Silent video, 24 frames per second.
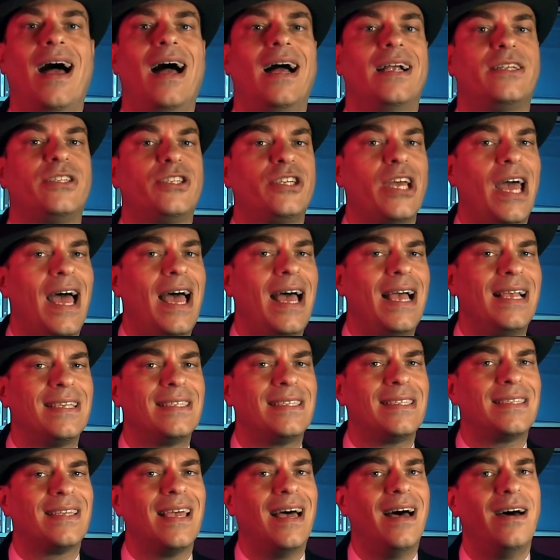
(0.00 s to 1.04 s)
a
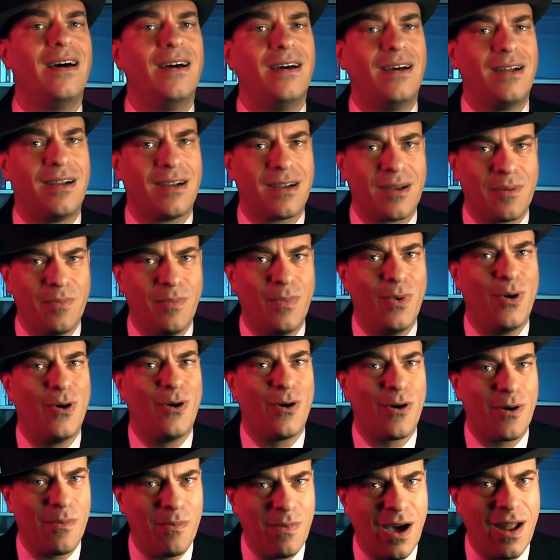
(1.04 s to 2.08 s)
chance to earn
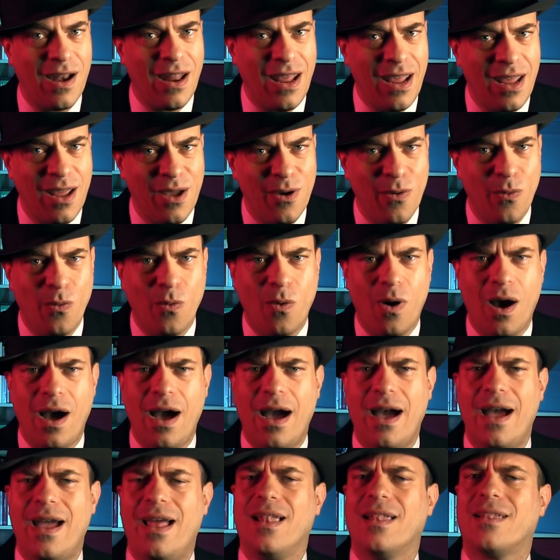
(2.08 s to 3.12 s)
more money
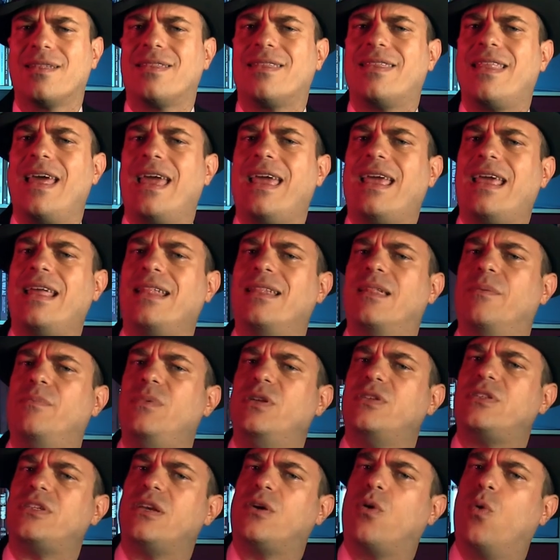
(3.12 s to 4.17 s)
while taking the
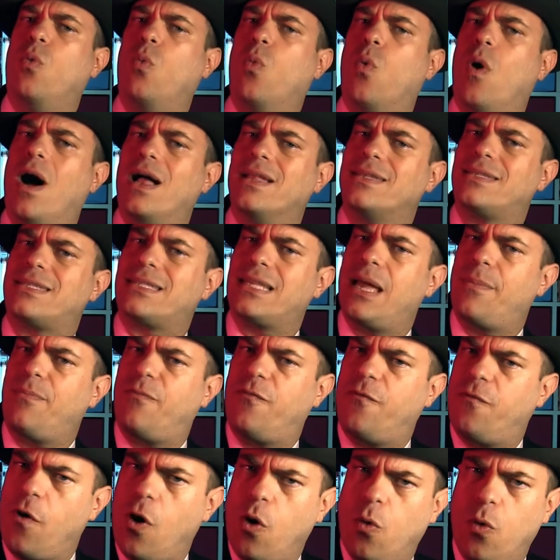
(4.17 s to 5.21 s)
music one step
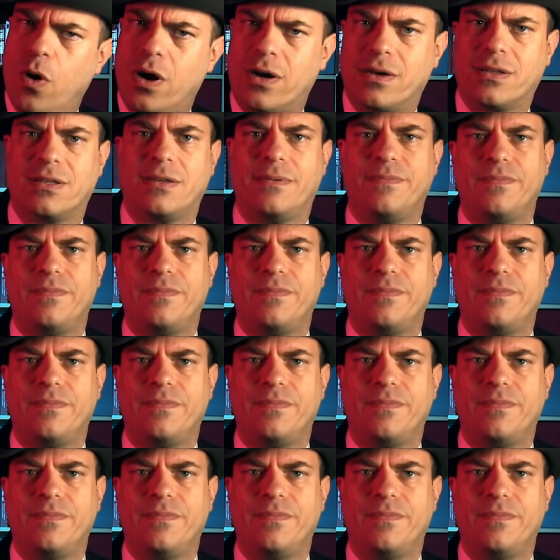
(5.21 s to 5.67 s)
forward.